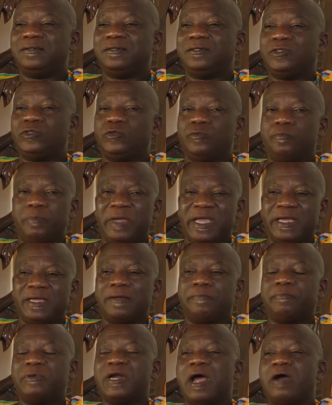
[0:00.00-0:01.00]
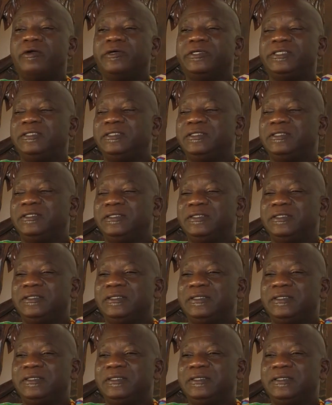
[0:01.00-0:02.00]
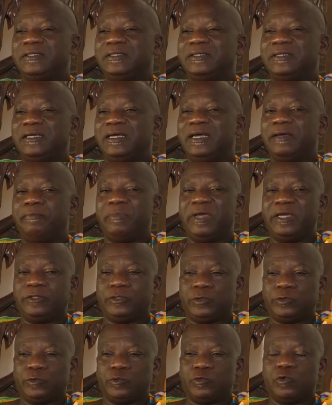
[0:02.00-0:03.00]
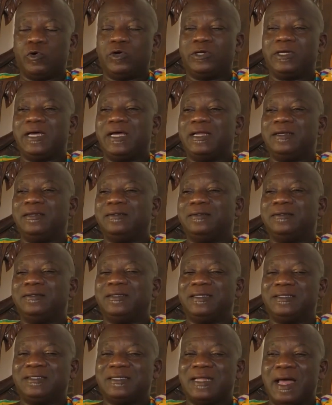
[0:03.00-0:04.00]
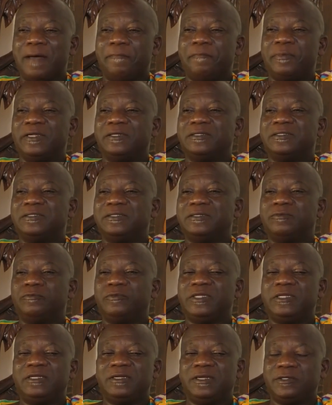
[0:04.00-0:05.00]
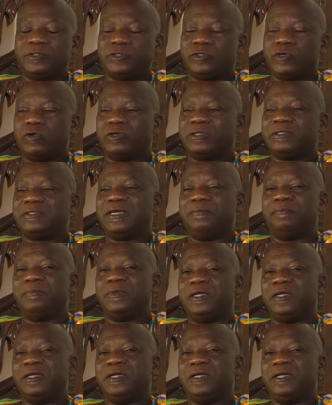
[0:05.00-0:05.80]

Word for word: should make it a priority and make sure that this happens within a short term.